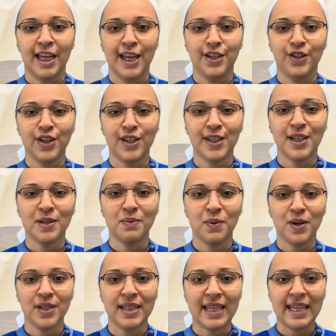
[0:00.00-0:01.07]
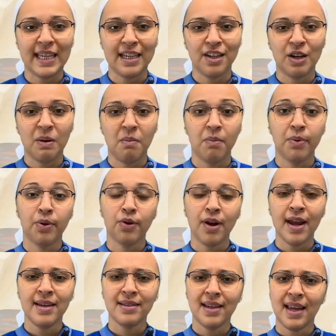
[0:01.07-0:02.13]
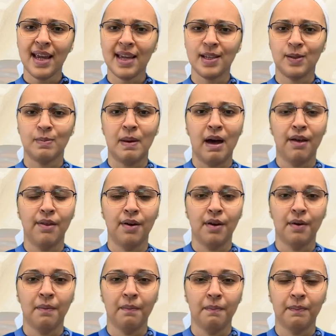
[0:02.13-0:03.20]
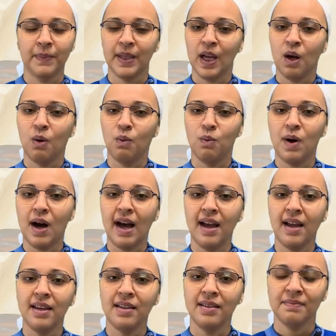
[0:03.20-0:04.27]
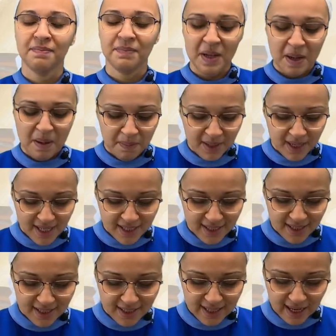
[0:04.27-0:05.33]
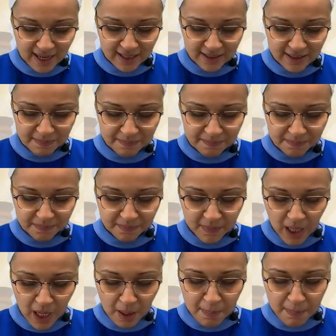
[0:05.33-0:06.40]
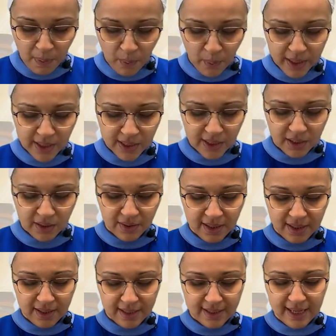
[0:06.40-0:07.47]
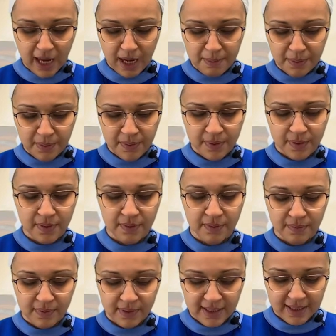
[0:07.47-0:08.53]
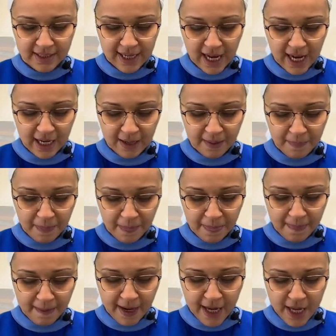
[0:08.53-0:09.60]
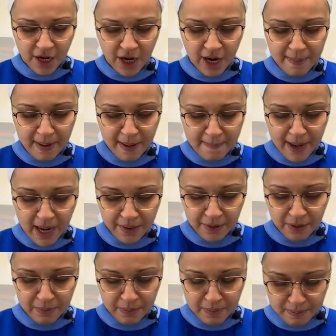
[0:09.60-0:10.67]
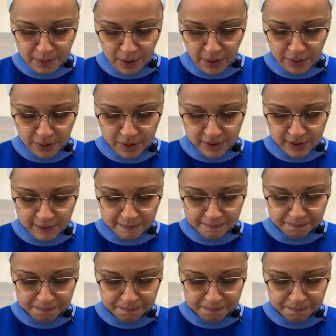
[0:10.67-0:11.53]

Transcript: Jesus was here praising his mother. Why? Because he said, pointing to the disciples, saying, Here are my mother and brothers.